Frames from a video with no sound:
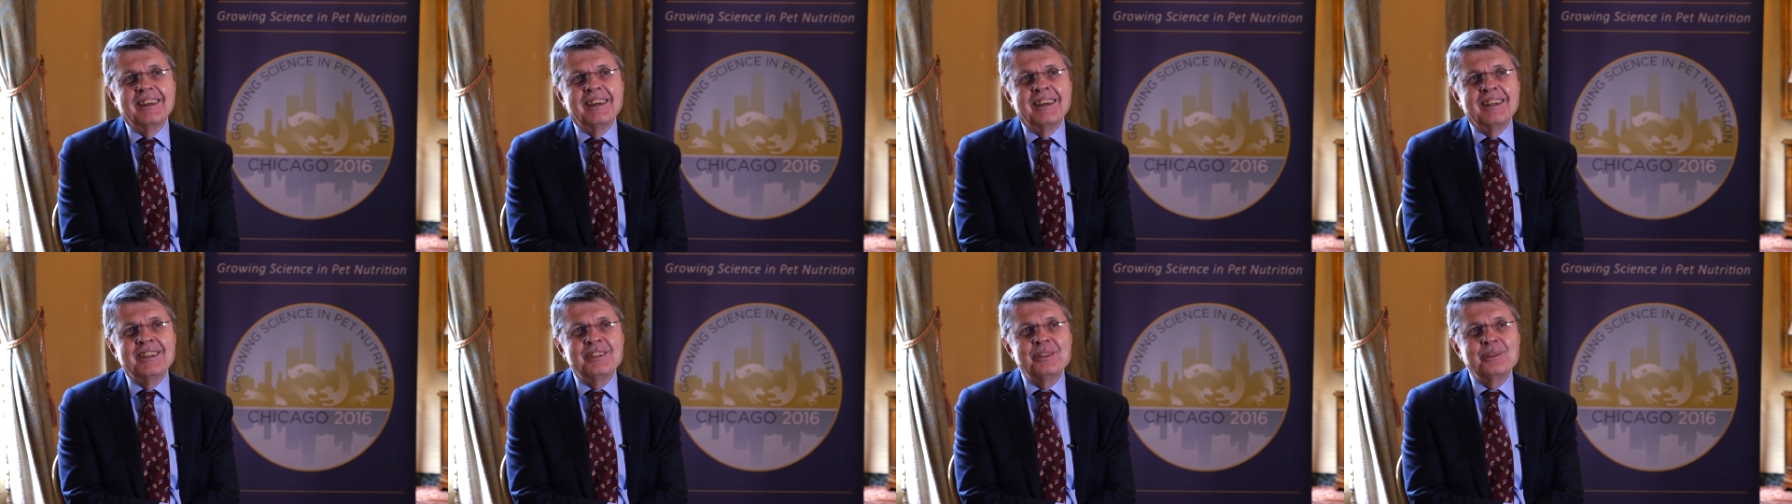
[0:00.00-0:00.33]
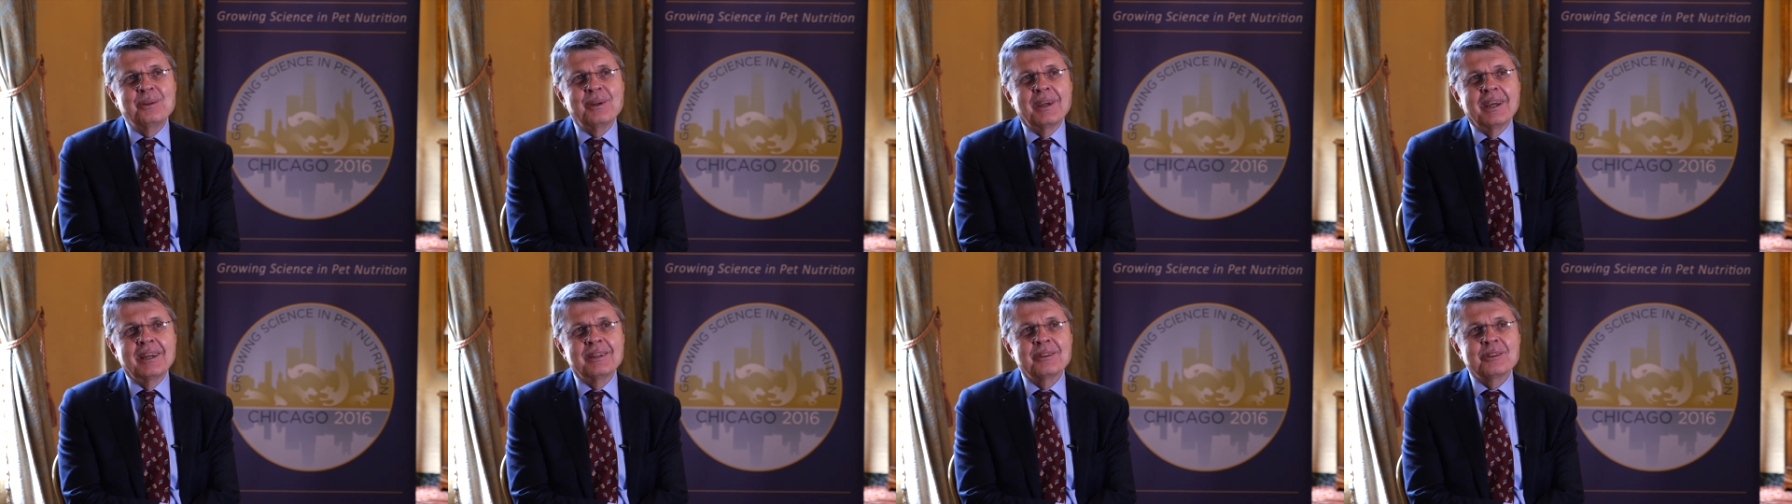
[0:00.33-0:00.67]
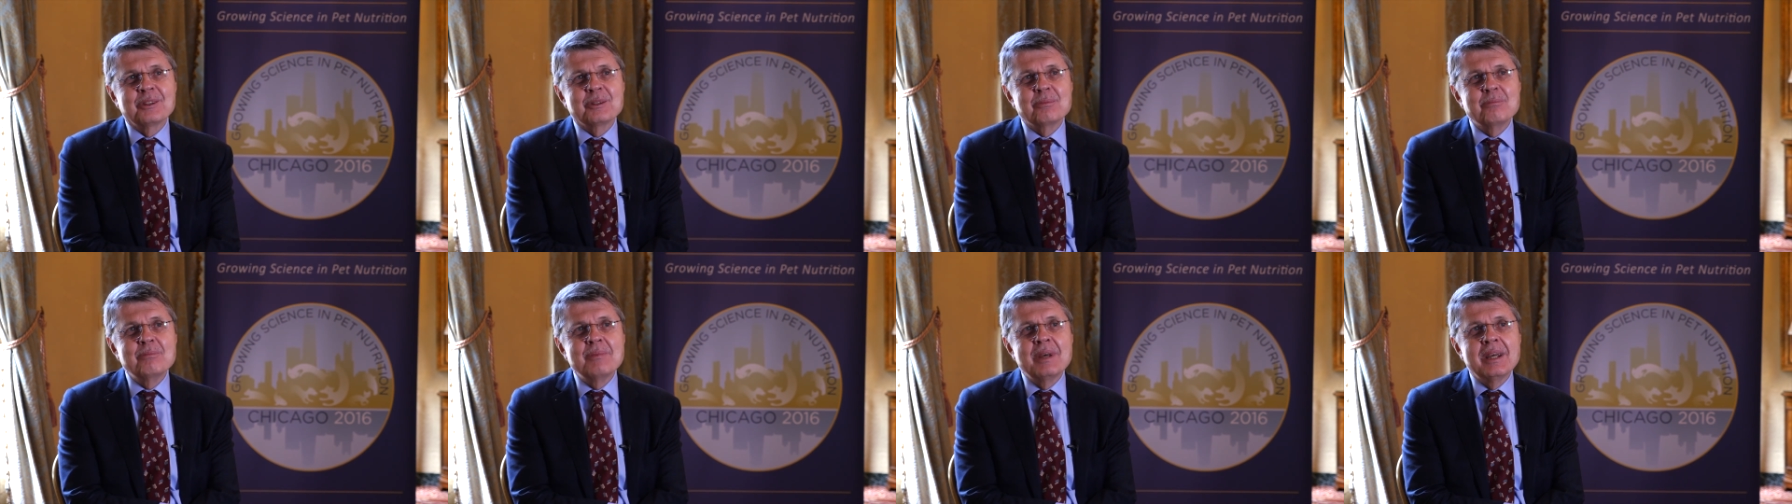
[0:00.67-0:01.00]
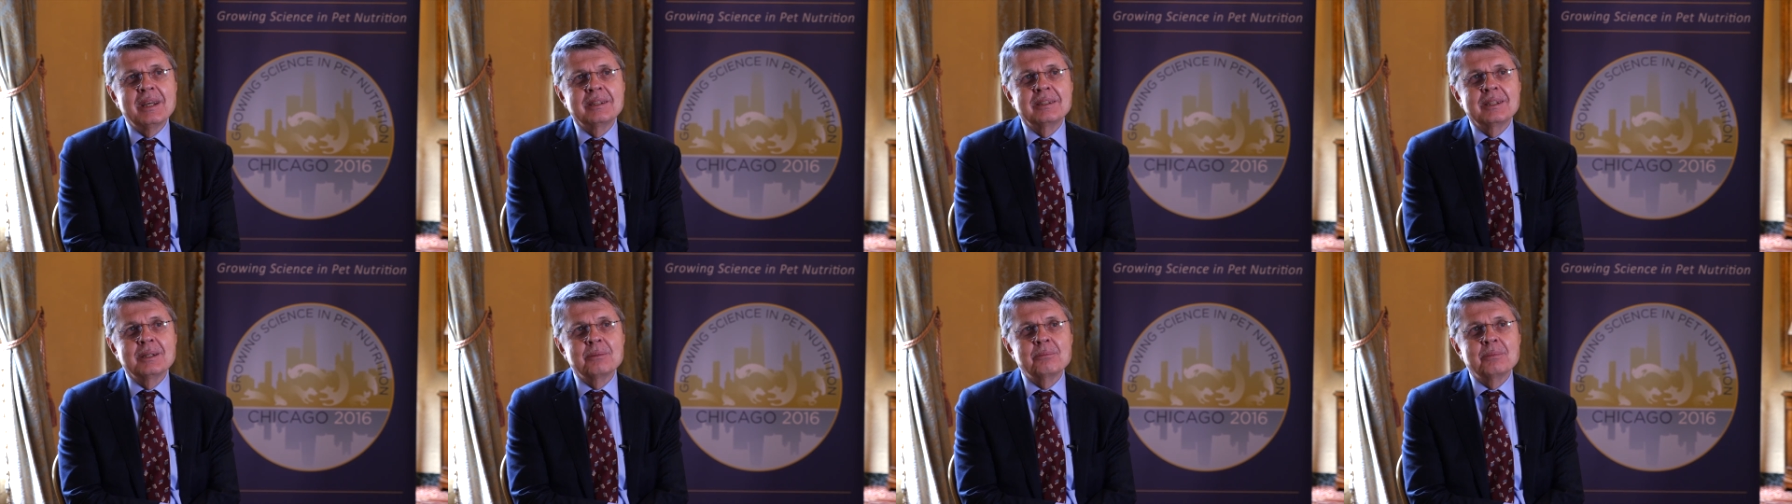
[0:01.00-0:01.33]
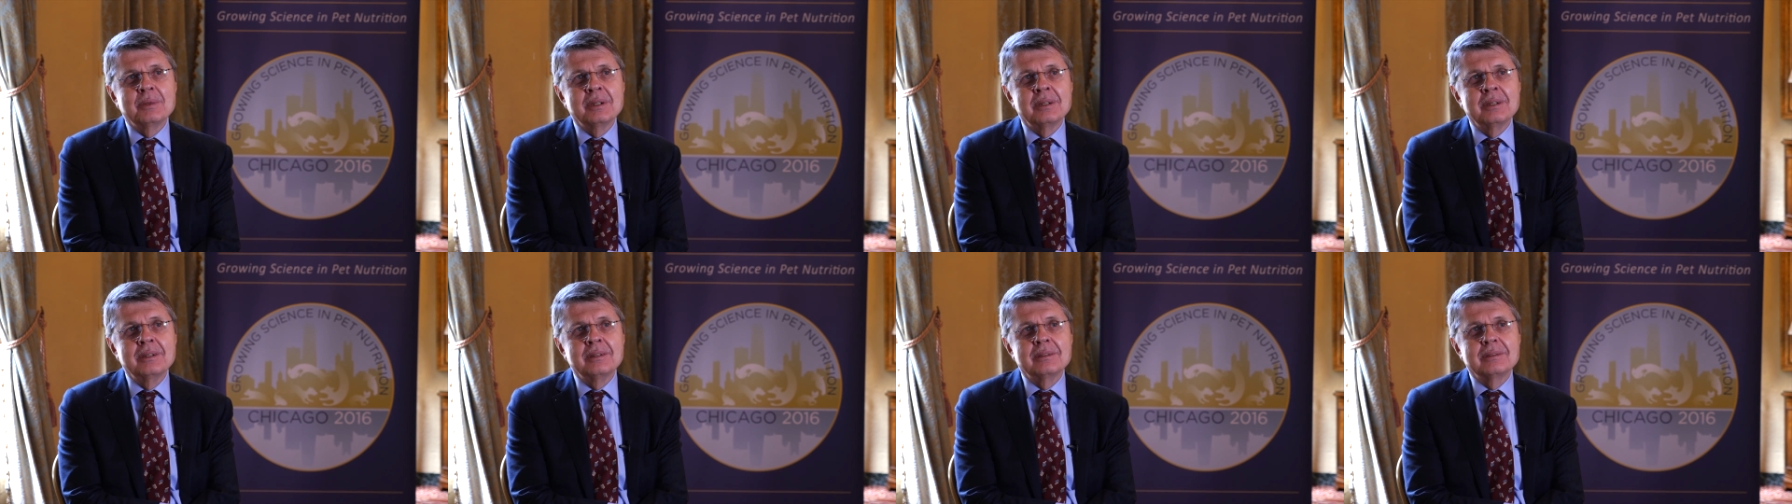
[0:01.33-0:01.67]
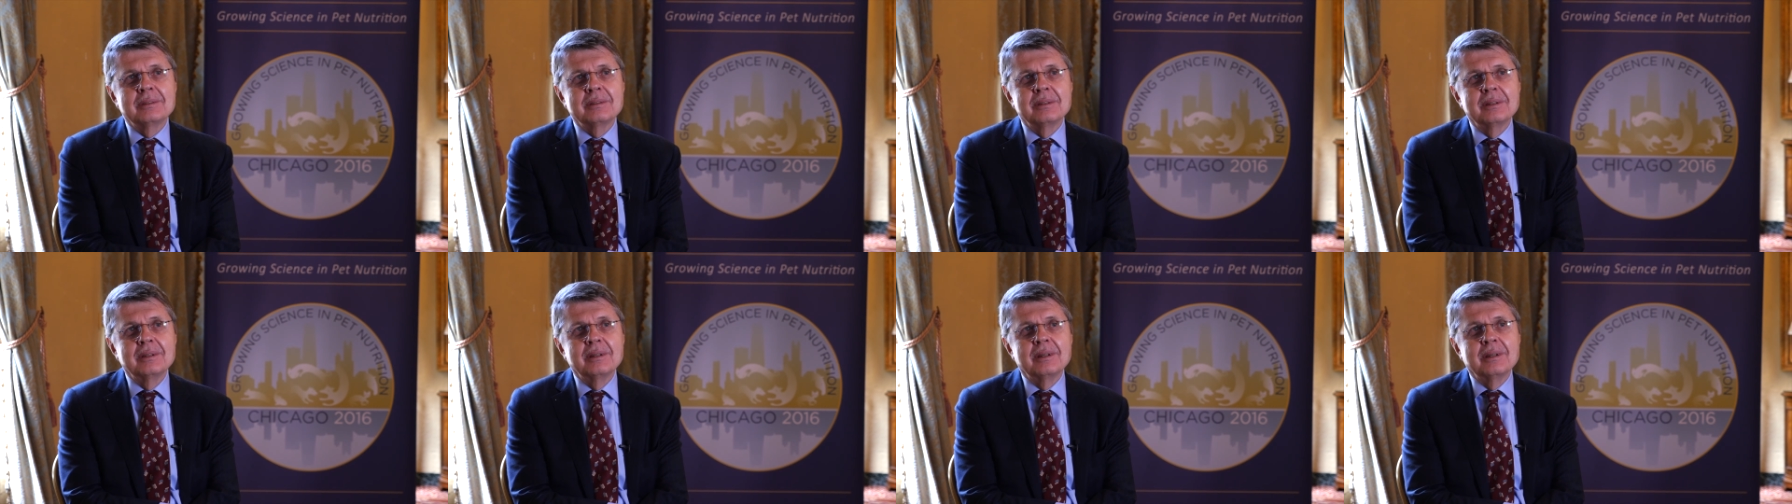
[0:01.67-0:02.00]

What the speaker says: and you cannot make them eat